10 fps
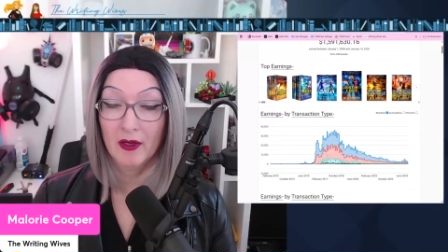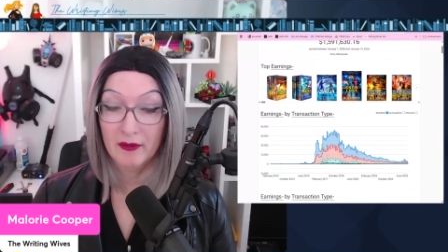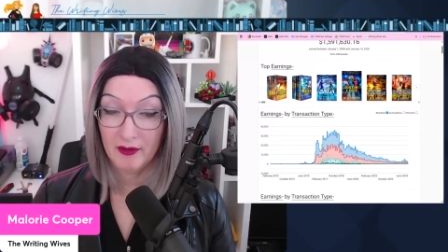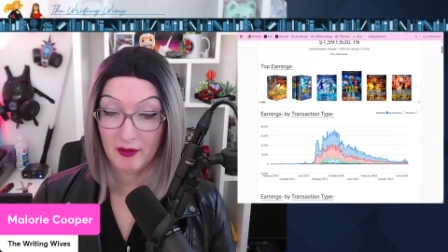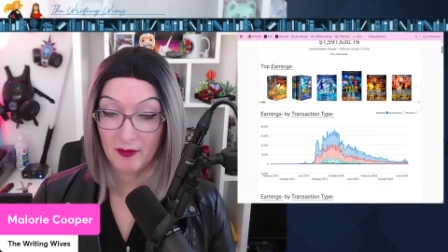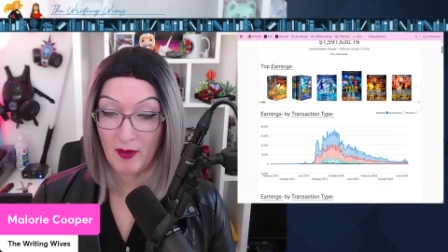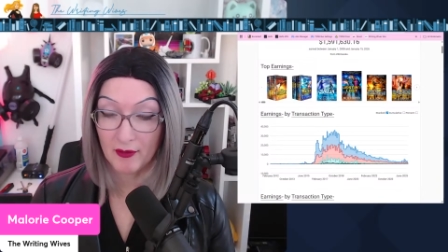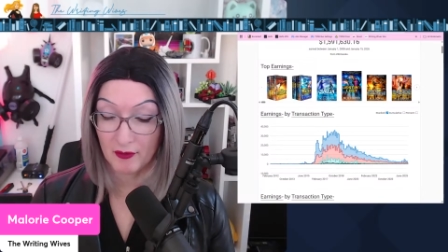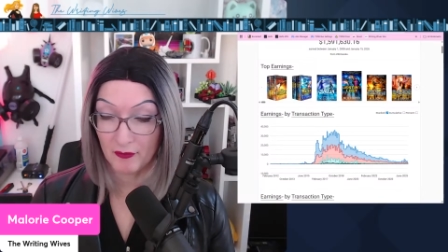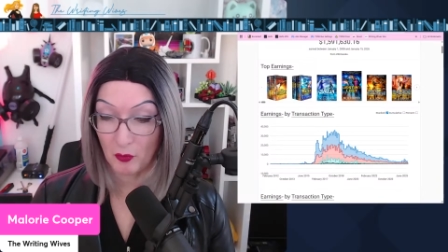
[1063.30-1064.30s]
did a
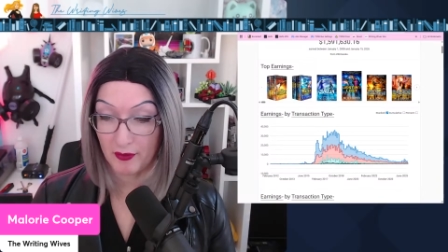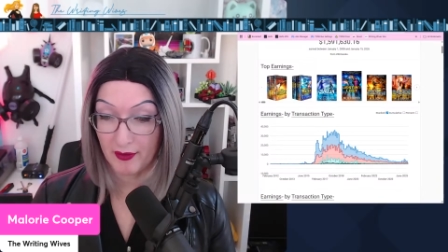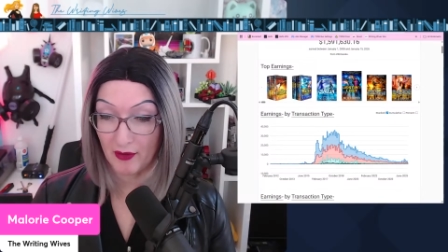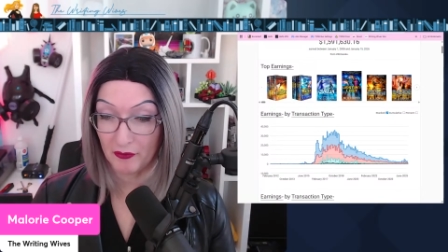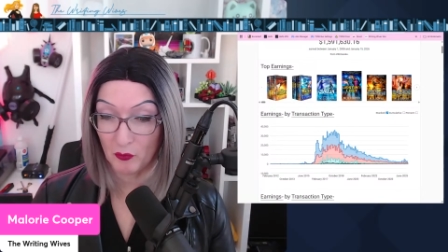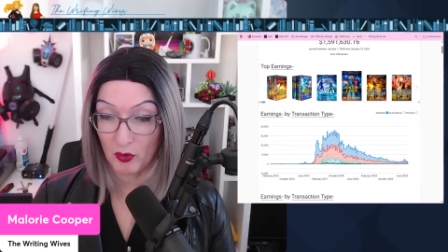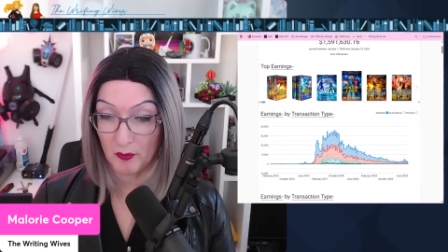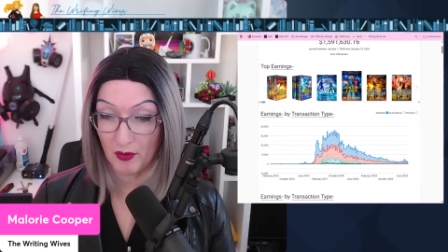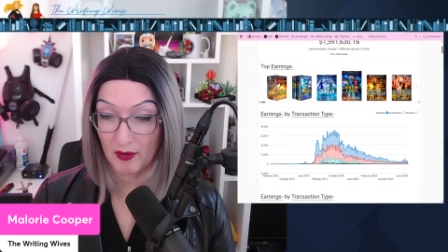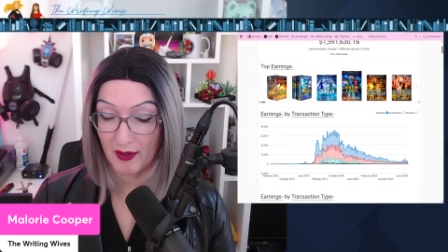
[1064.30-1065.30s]
140,000 word
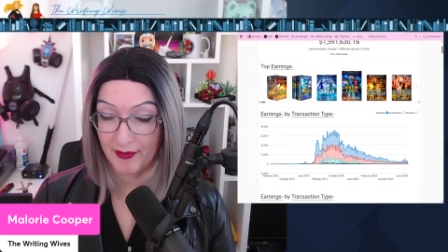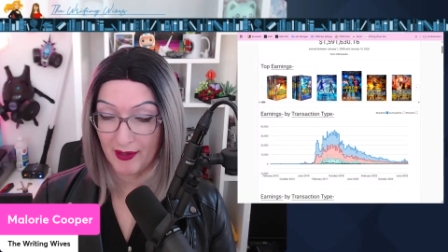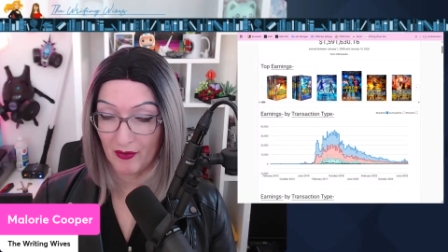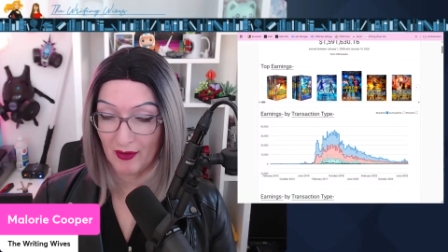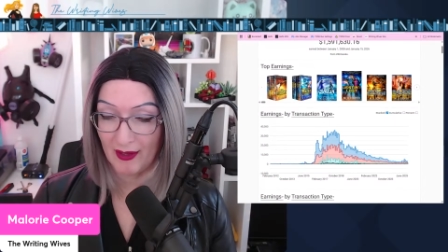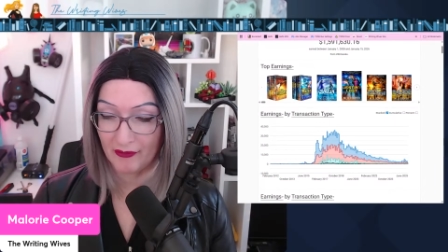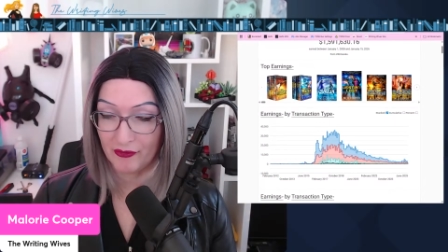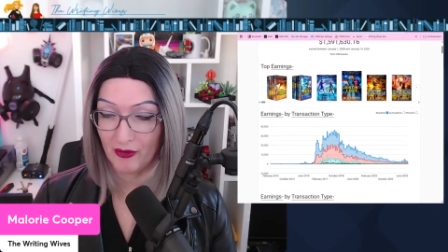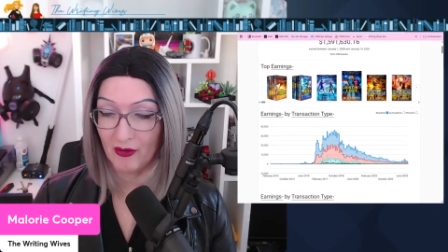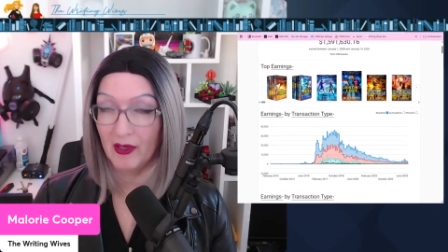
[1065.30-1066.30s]
book, got that out last
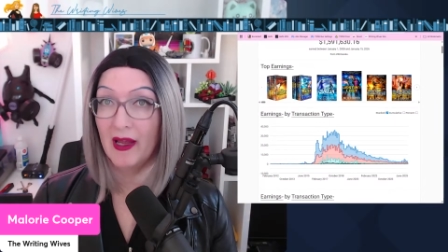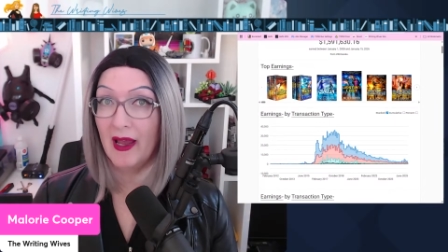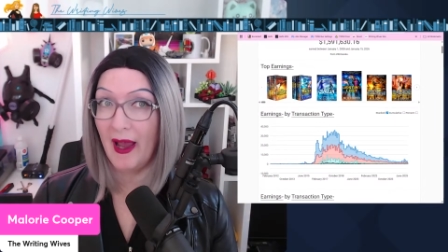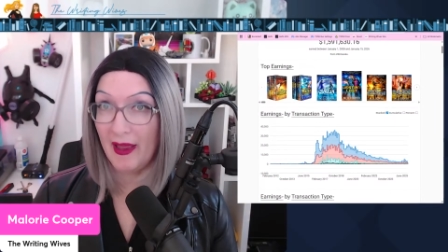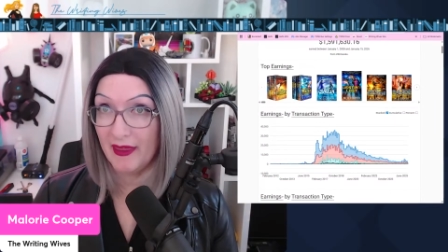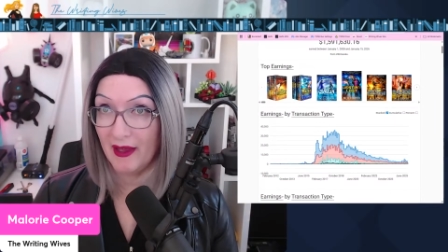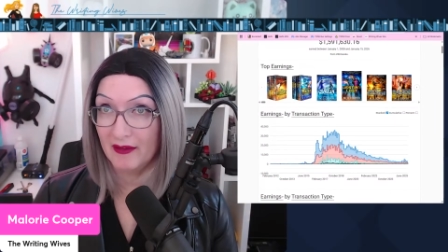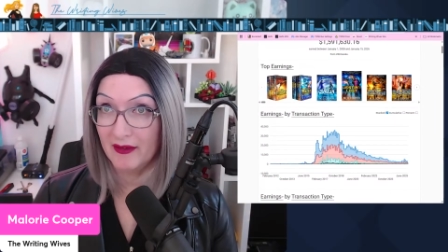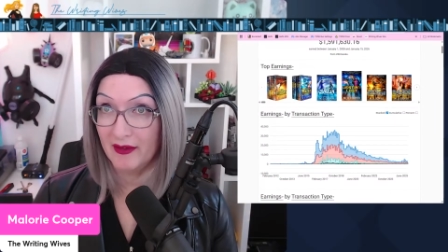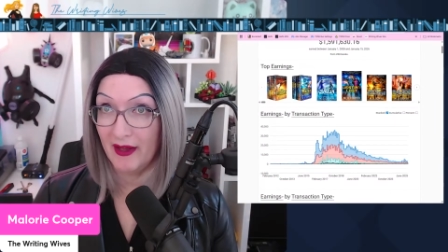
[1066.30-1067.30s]
year, and then
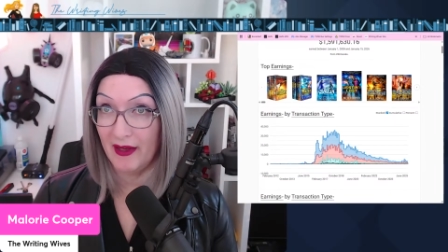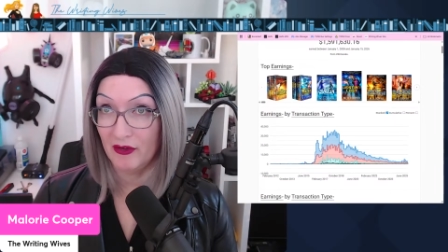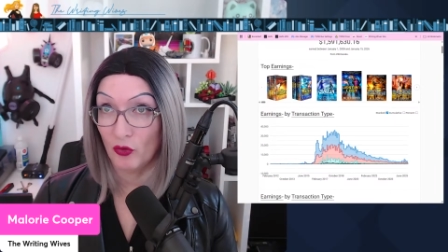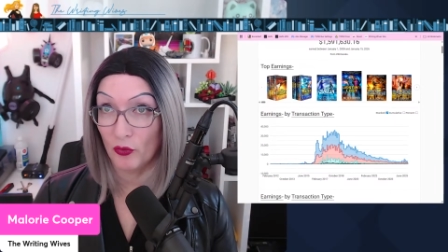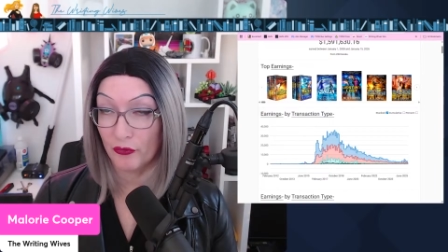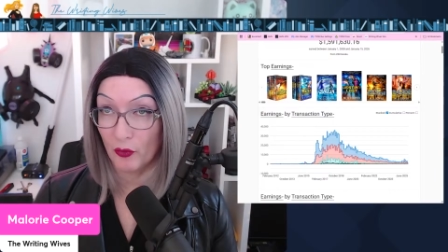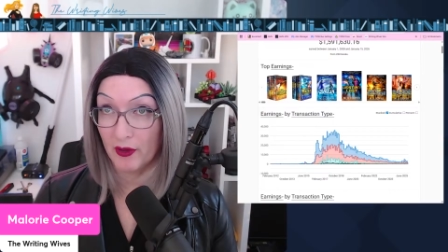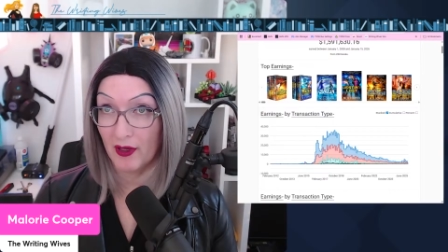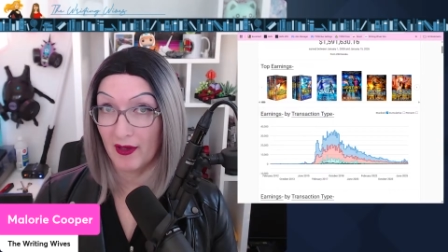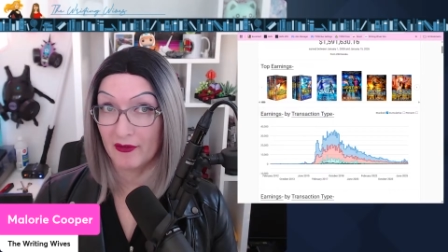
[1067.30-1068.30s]
did a short story
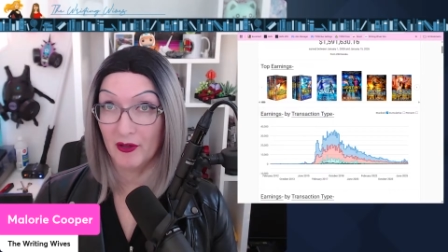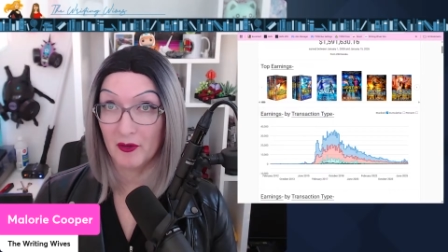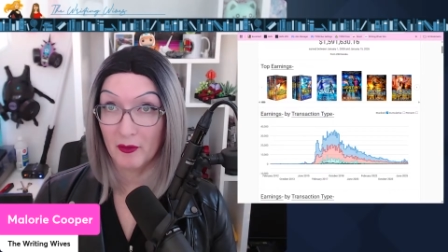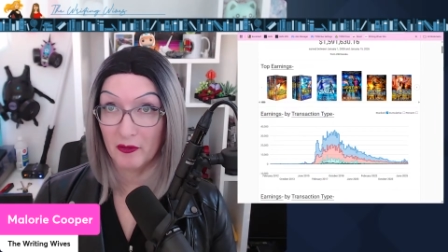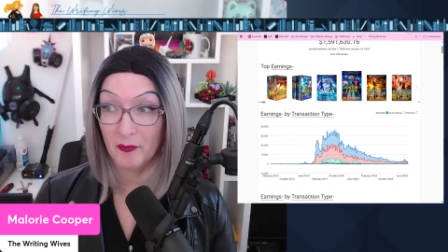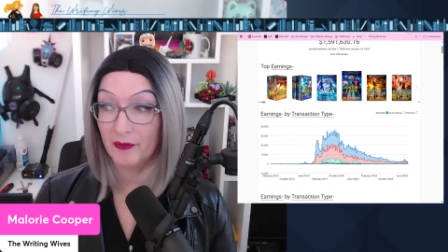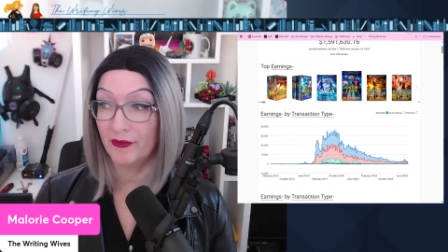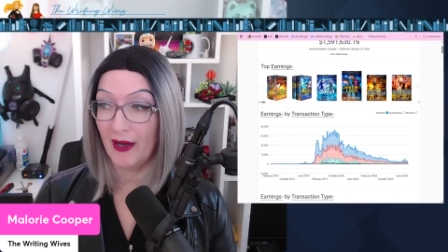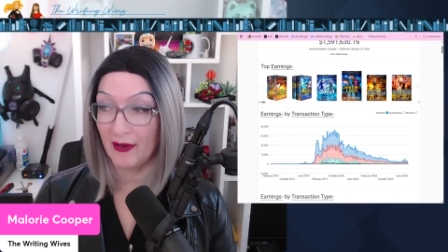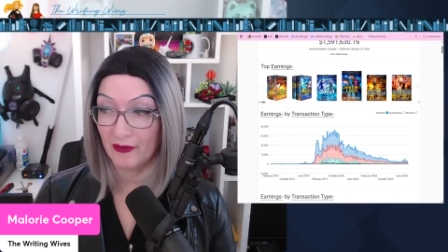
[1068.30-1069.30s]
collection at Christmas.
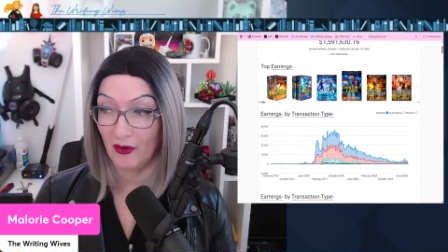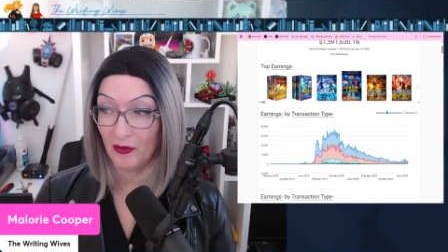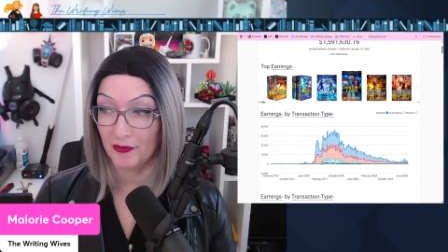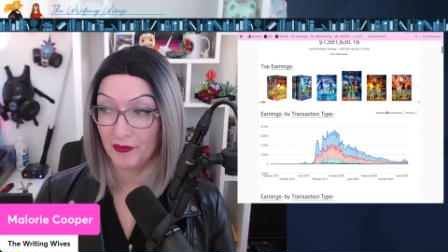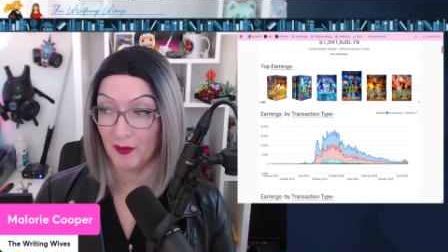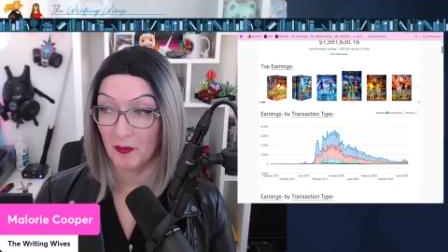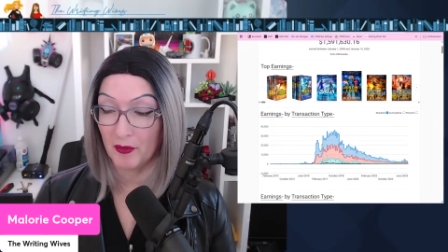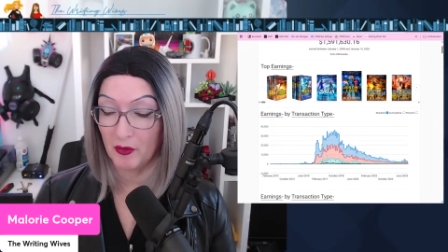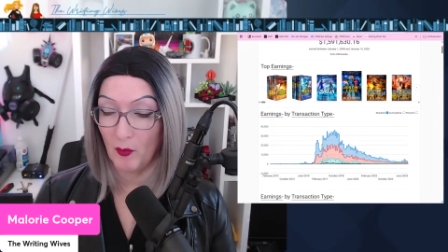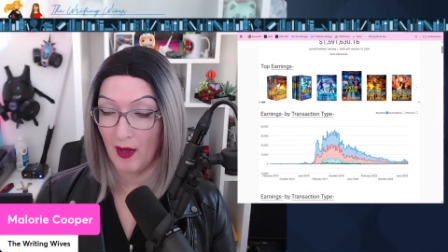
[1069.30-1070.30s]
It's actually also done
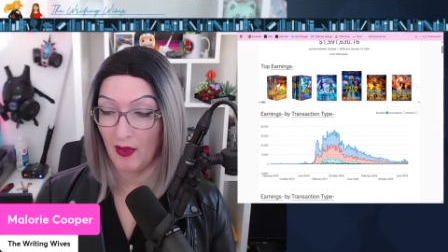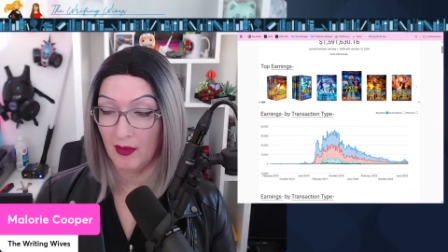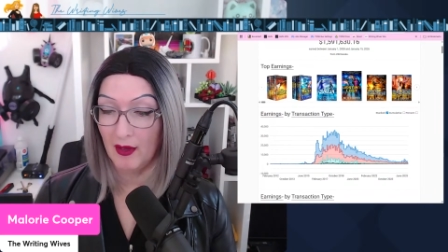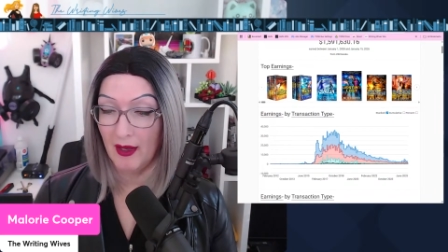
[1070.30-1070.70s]
pretty well.